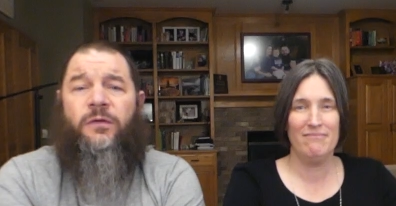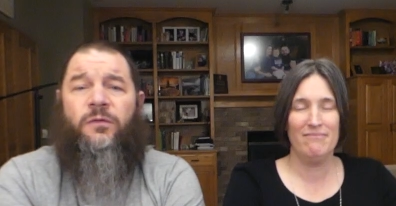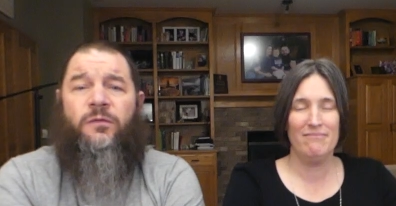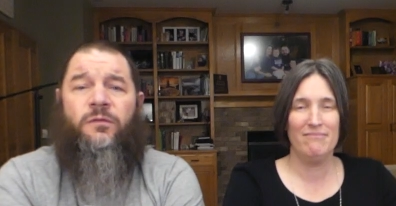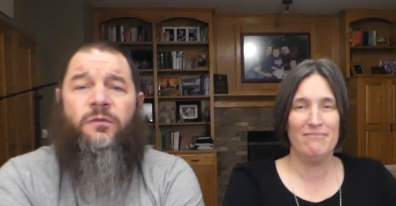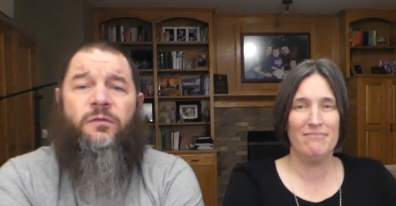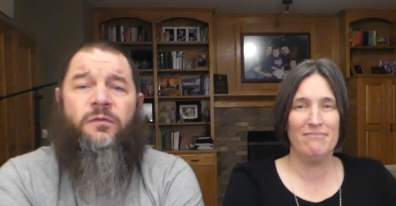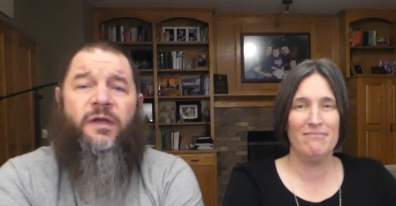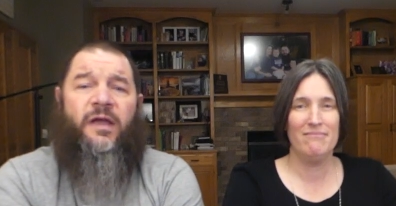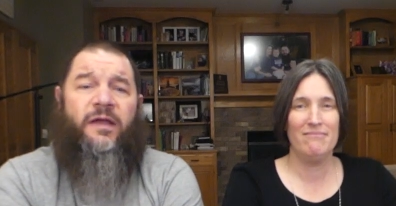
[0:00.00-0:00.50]

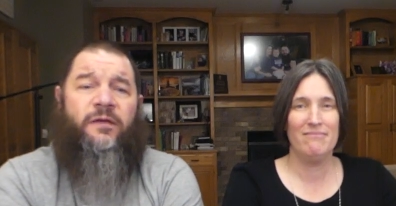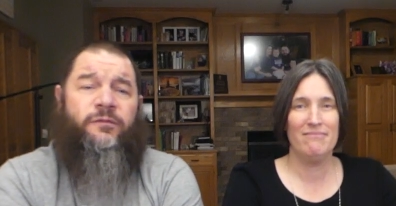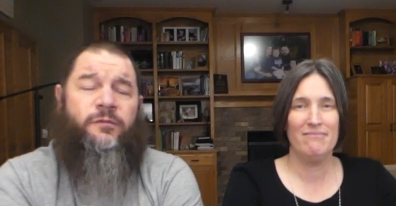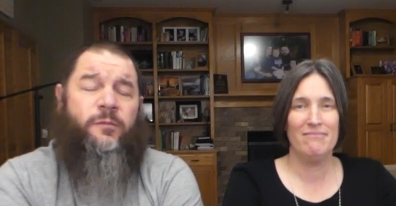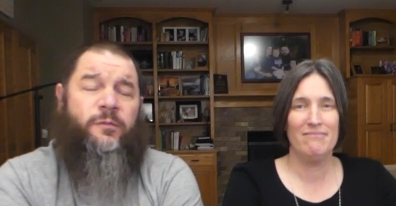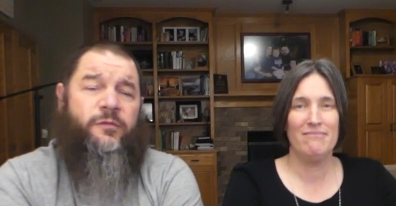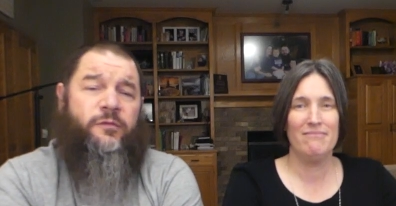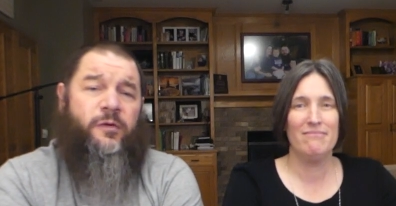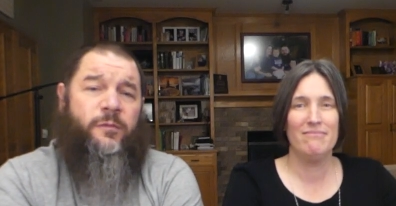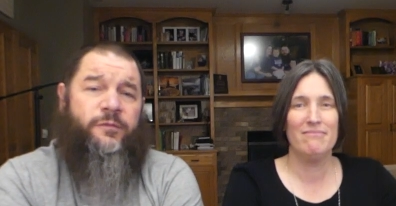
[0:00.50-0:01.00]
Speaker 1: Hulu Live
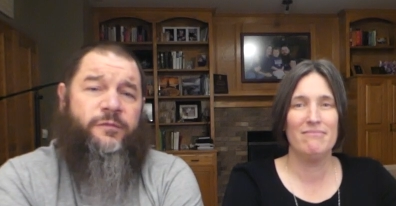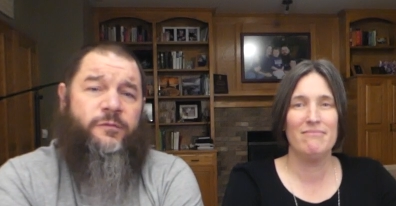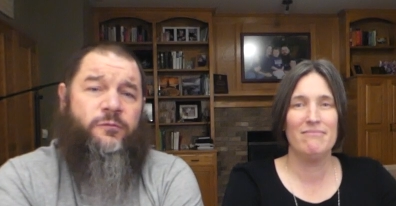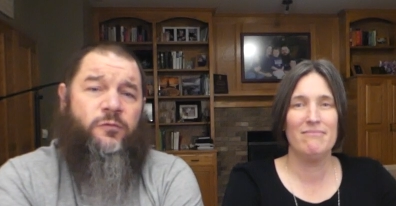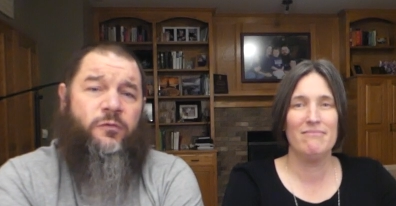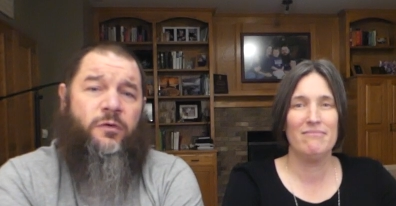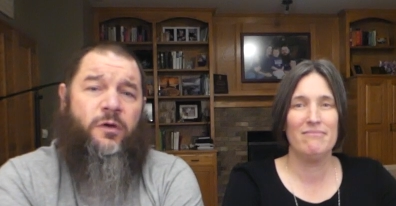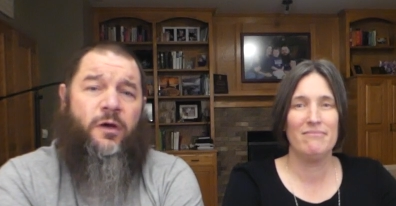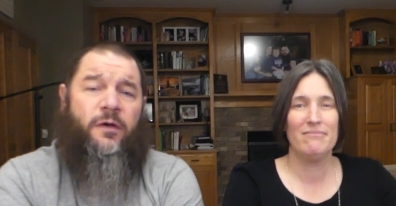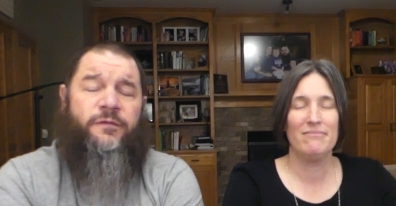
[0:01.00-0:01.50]
subscription
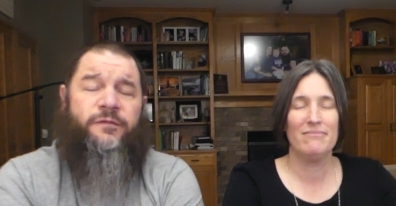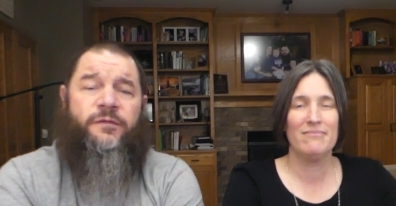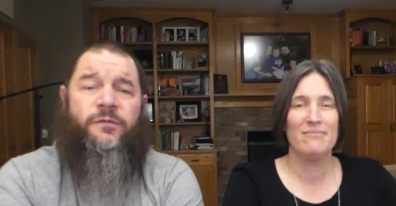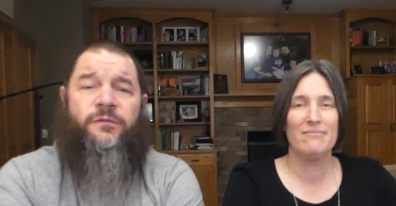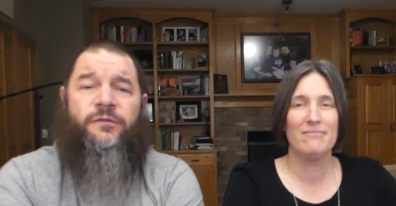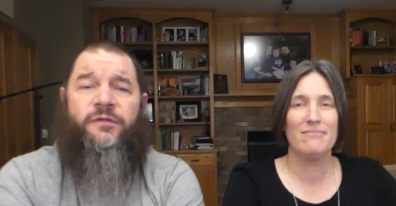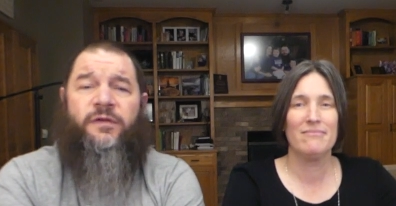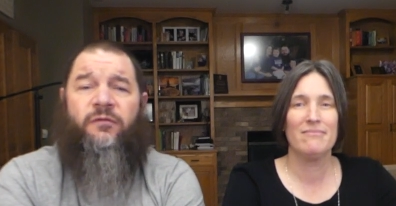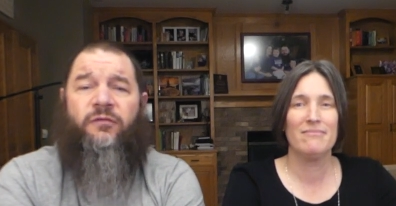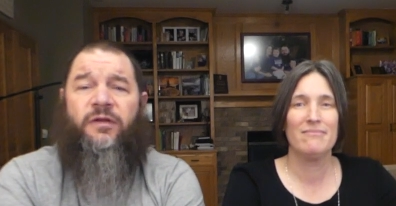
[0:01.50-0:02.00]
will cost
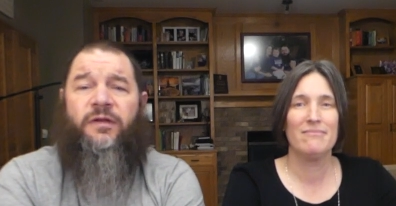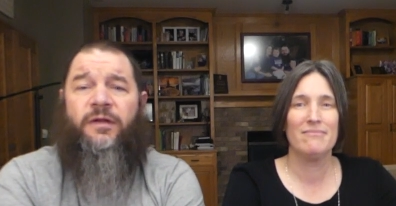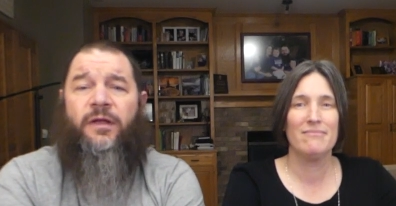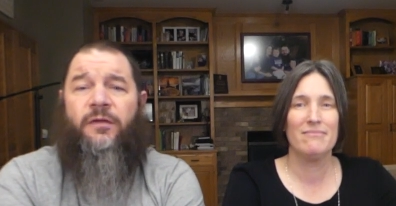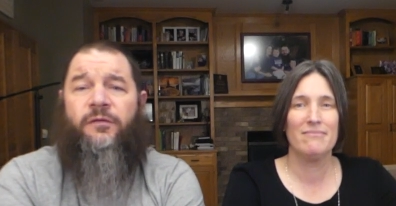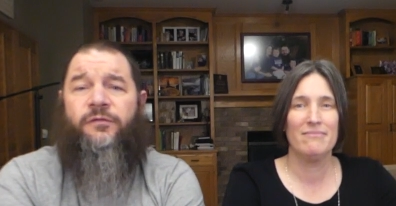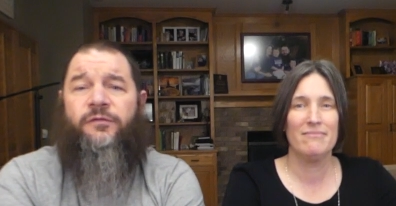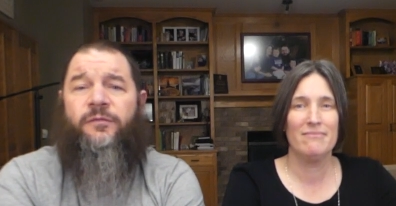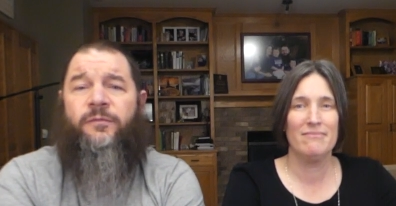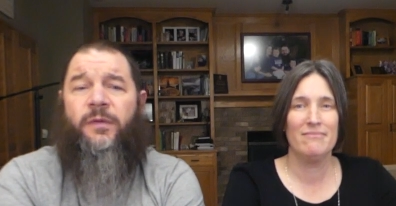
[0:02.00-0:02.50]
you
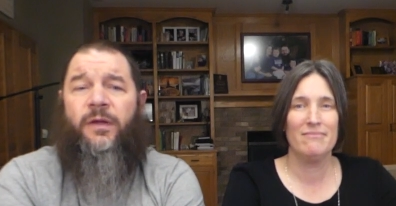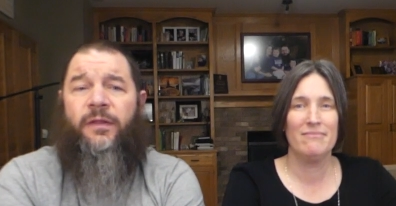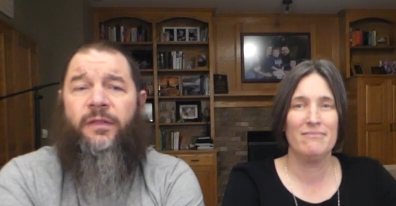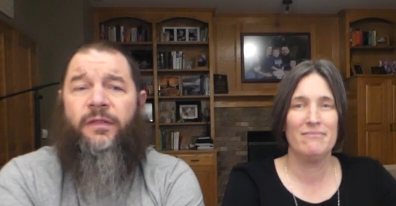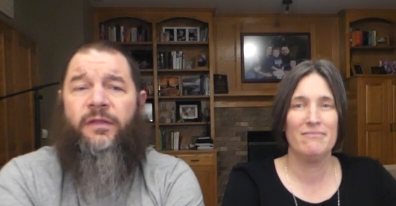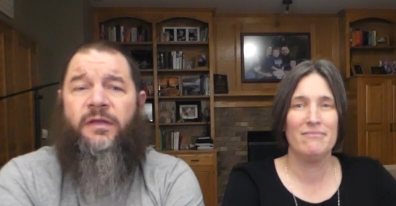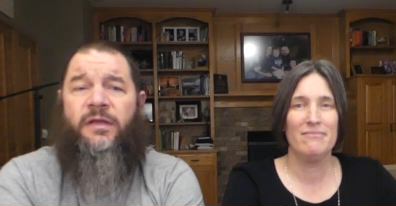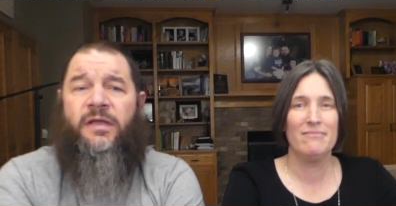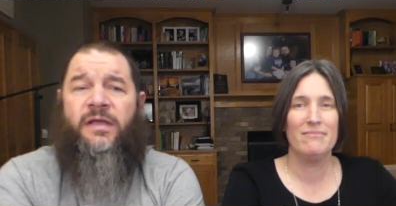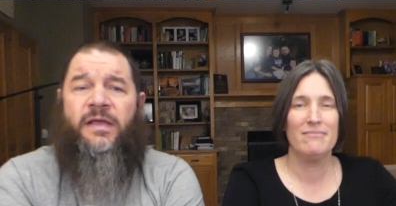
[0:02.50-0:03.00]
$70 a
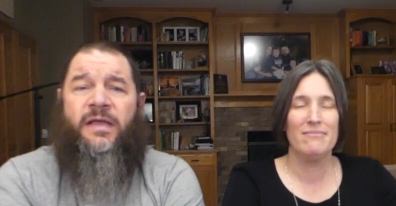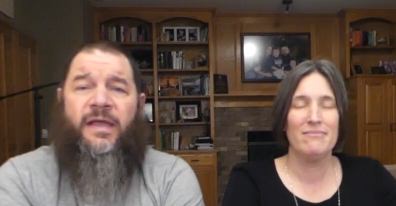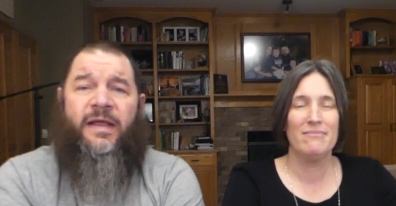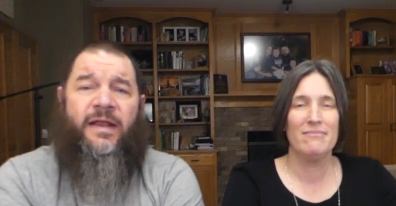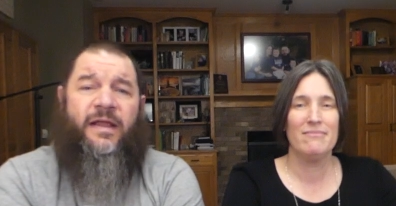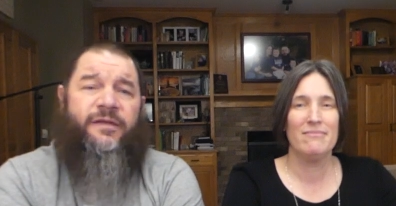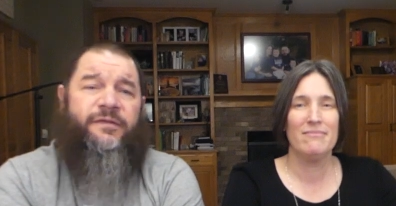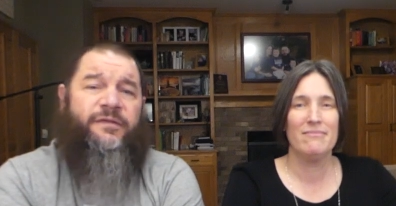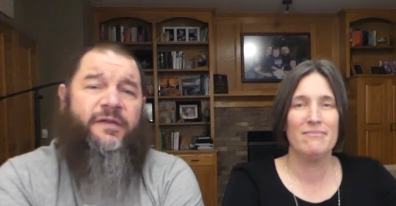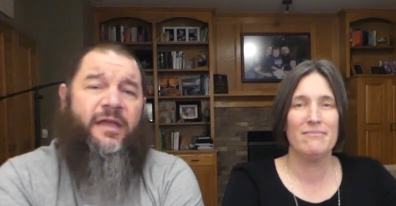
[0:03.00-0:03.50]
month.
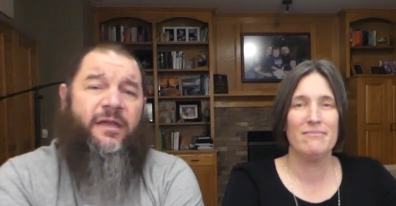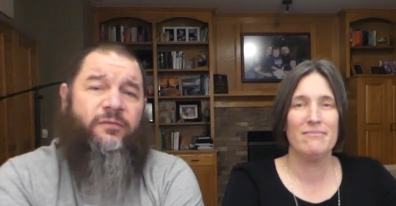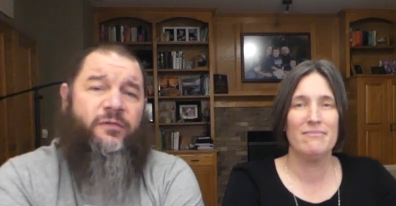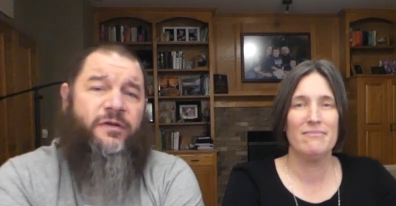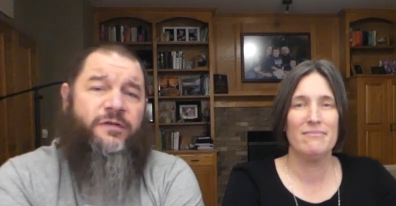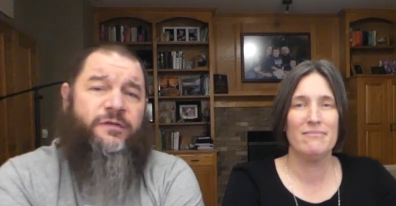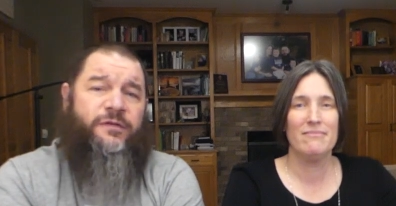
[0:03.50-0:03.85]
It has every